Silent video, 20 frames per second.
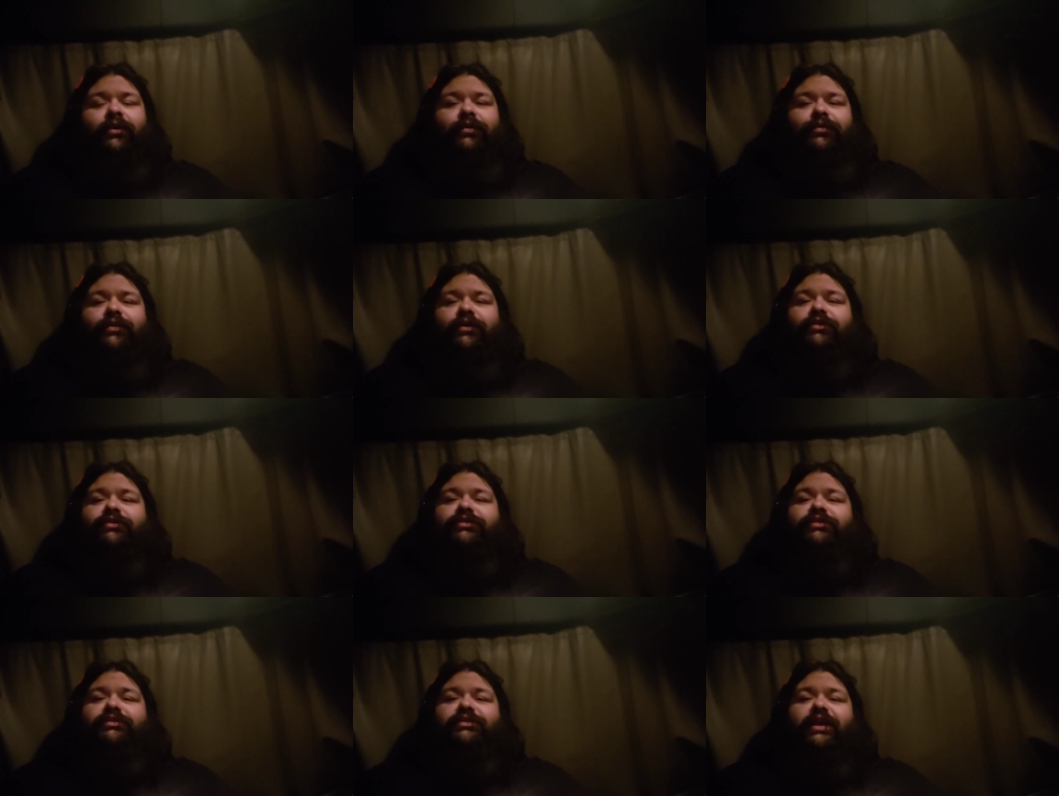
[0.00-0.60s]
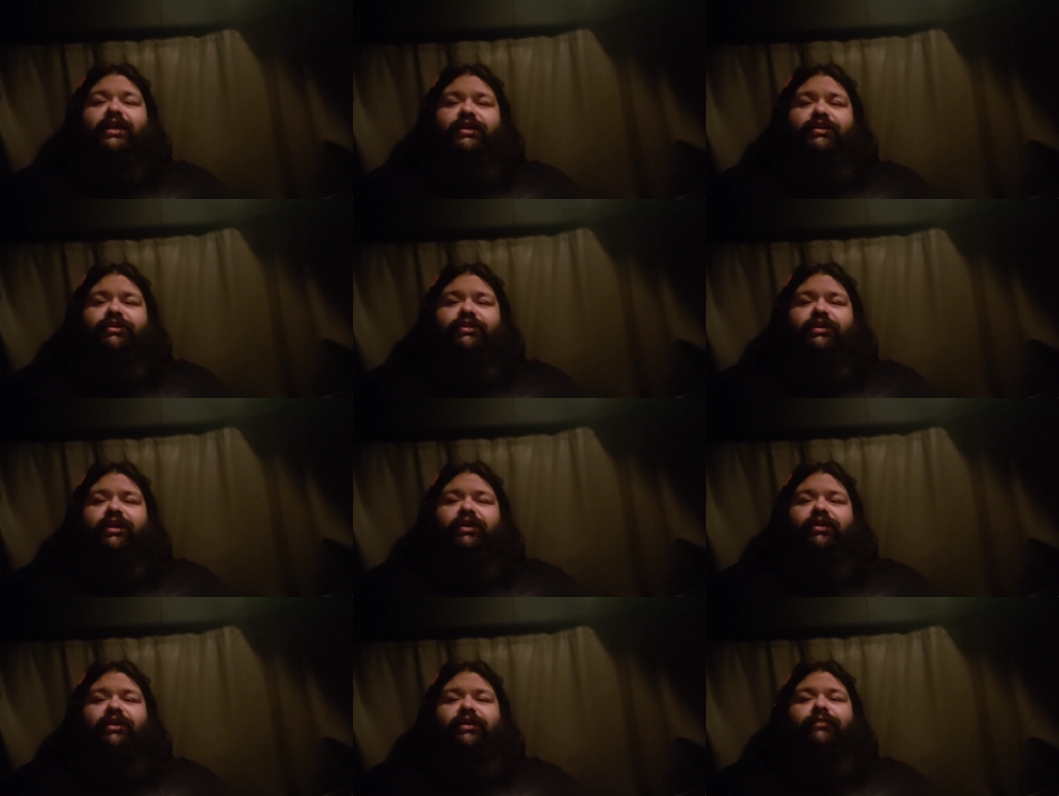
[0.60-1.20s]
They're
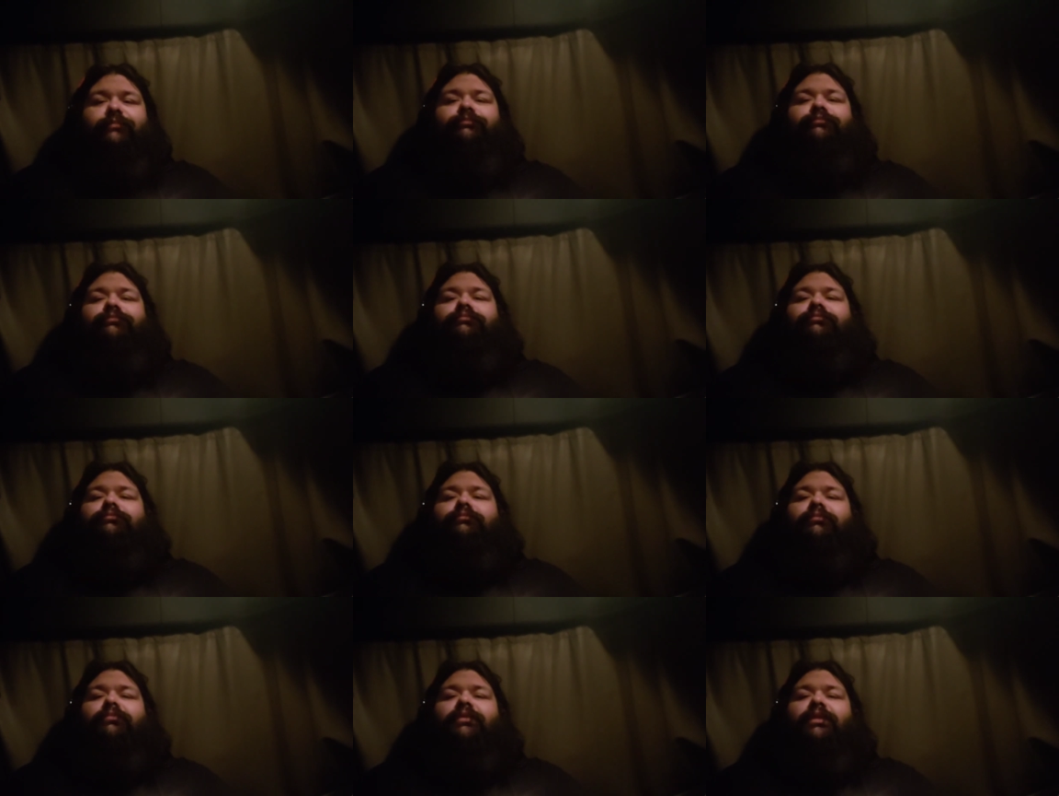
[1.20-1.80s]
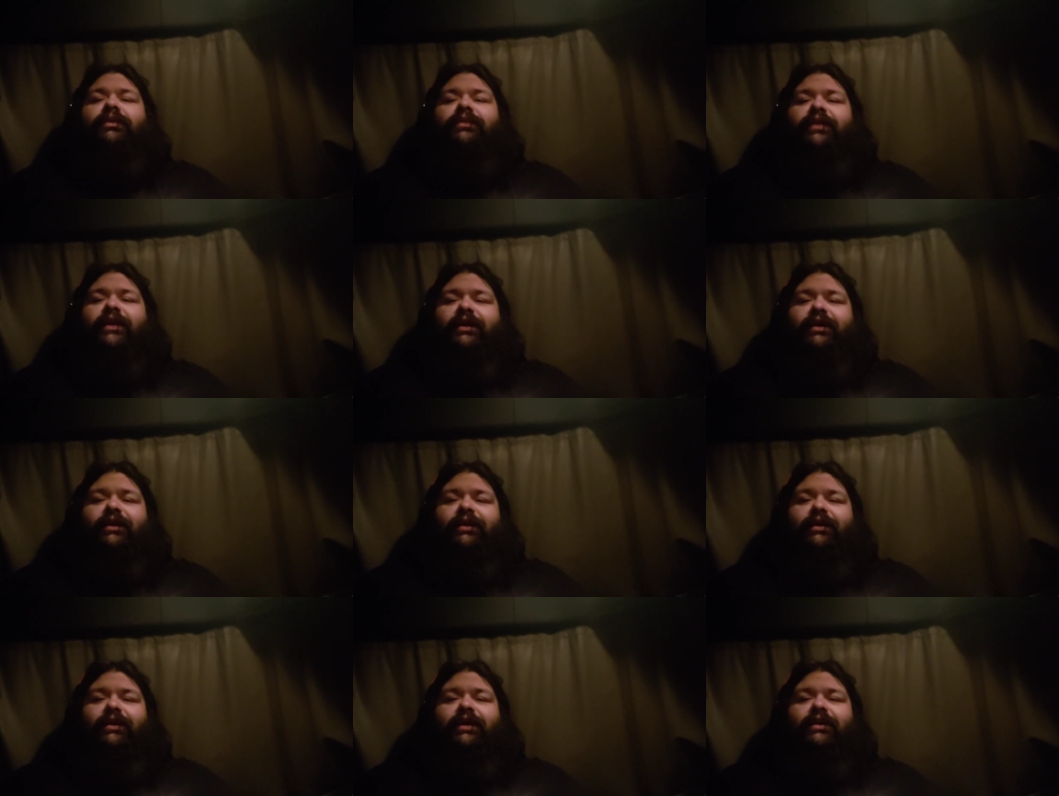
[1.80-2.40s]
stationary. They
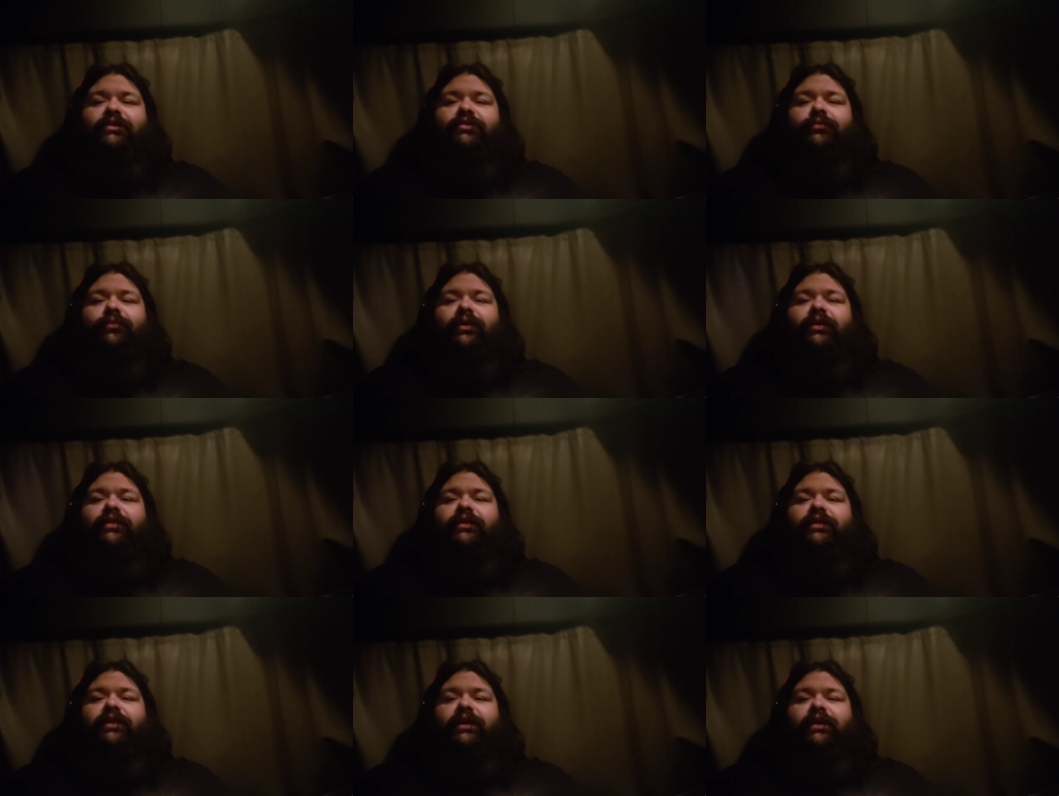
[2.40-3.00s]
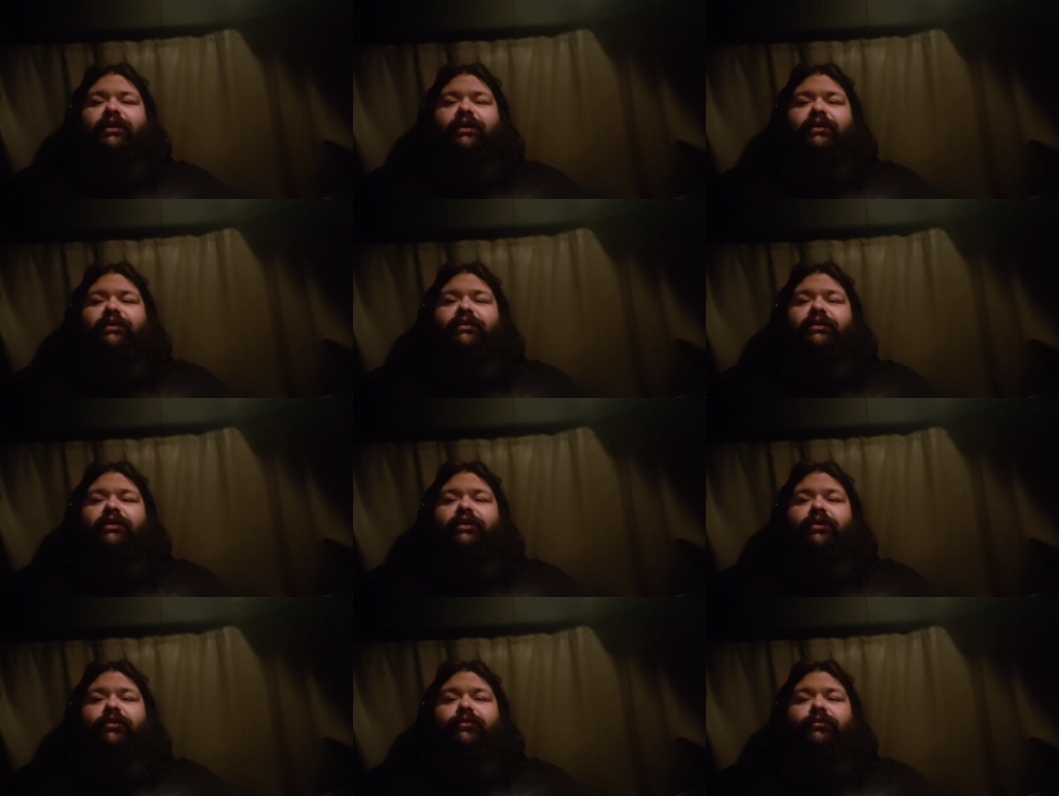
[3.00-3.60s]
can get to where that they need to
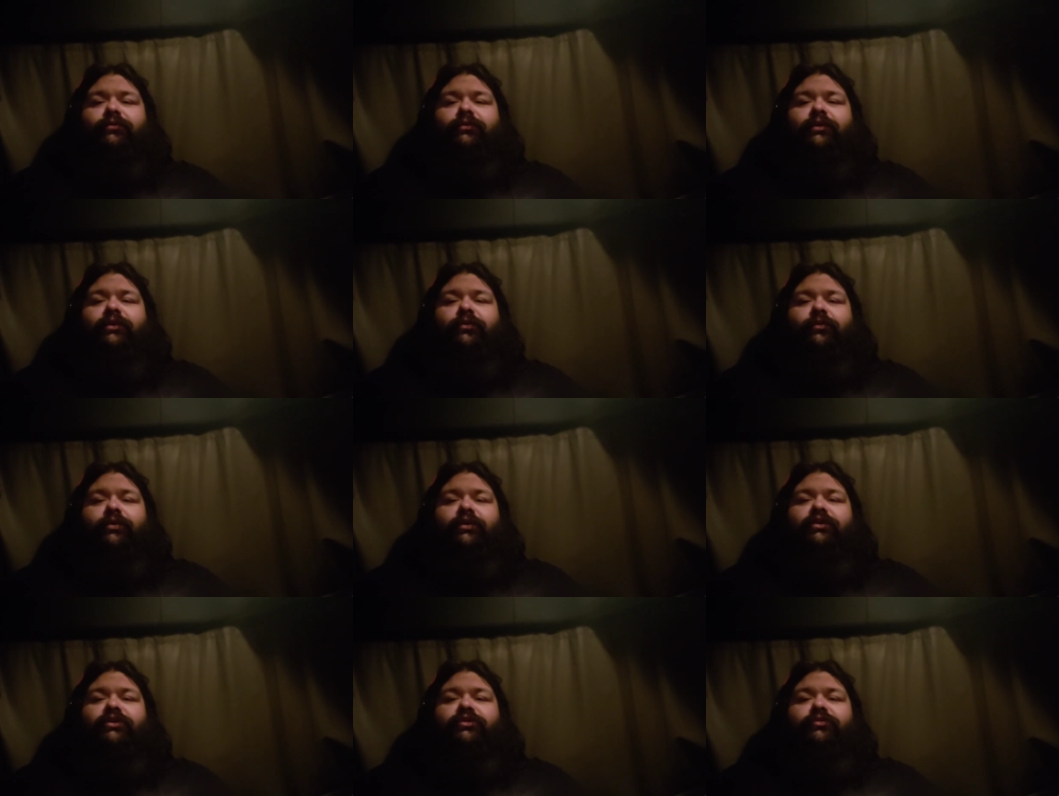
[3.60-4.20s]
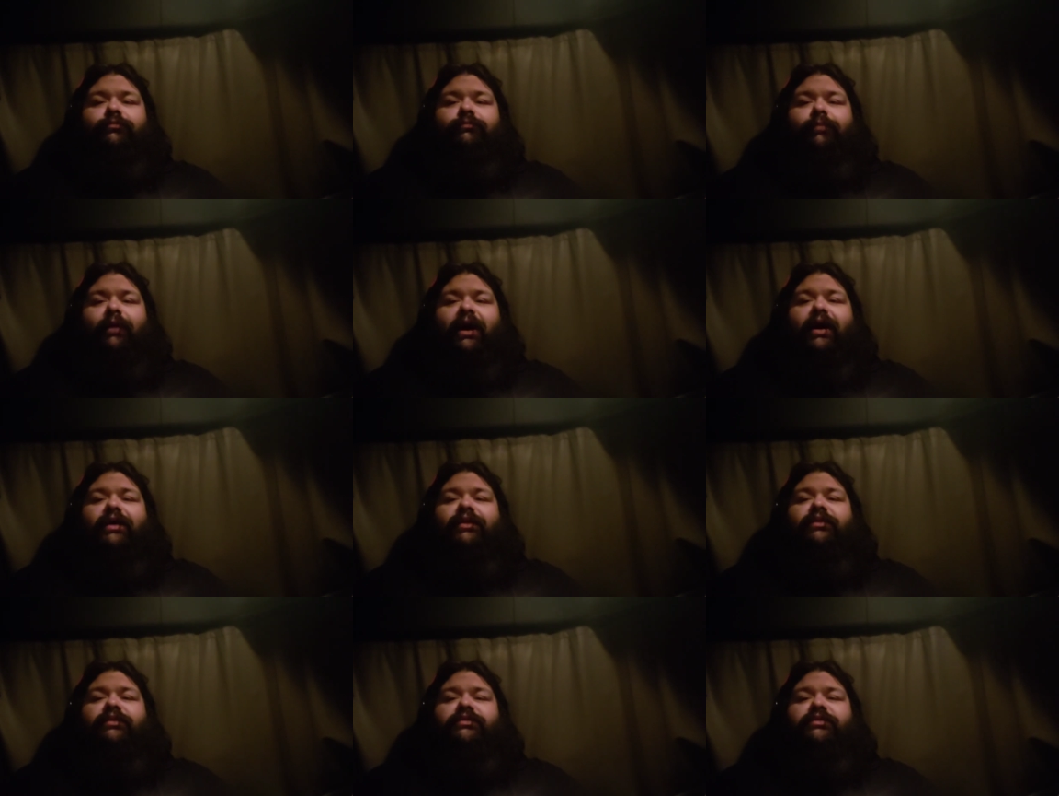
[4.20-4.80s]
go in order to
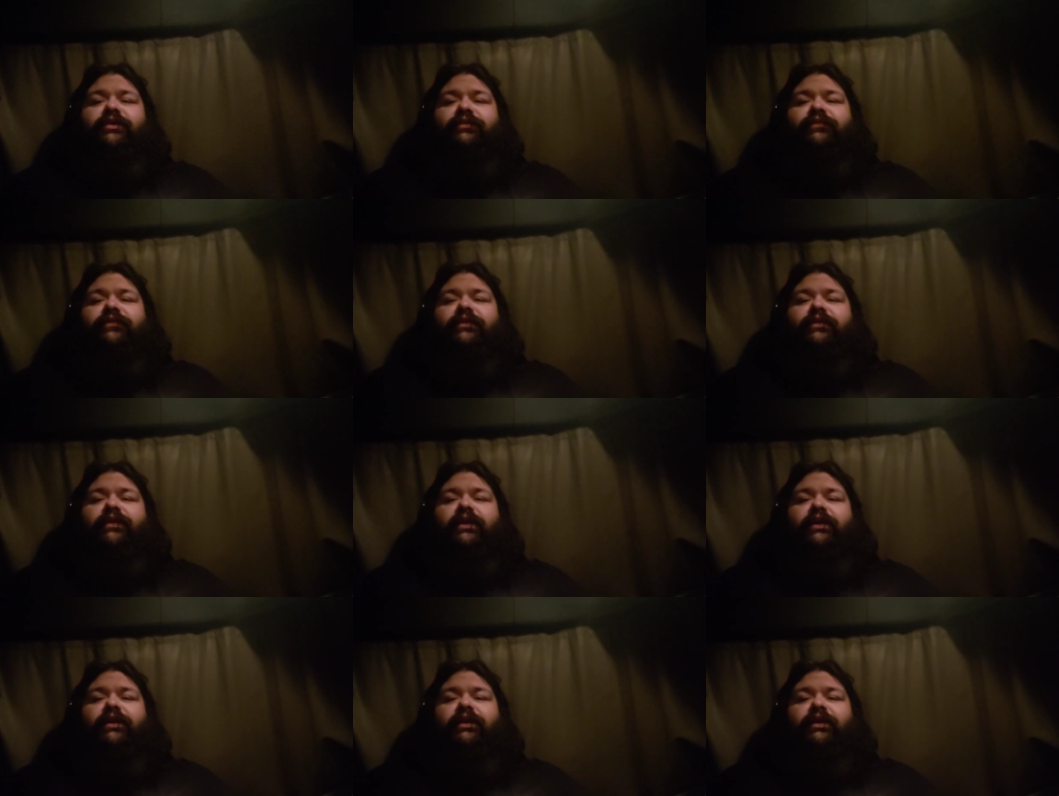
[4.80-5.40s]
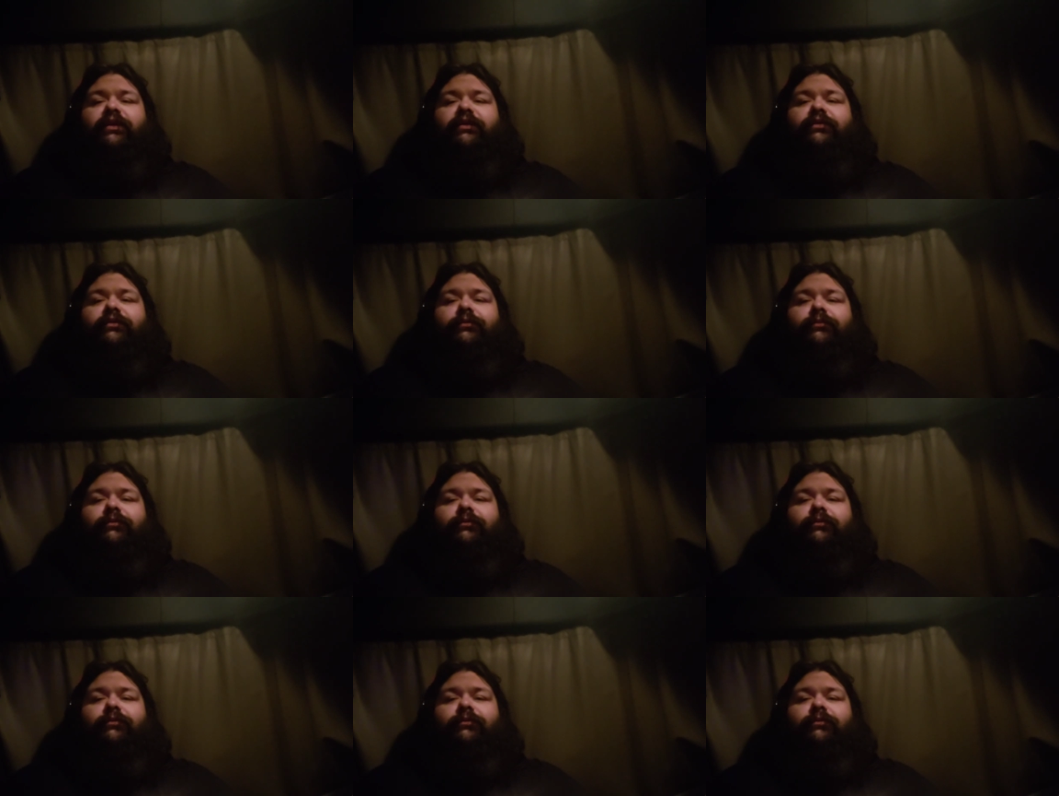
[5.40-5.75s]
buy the stuff that they need.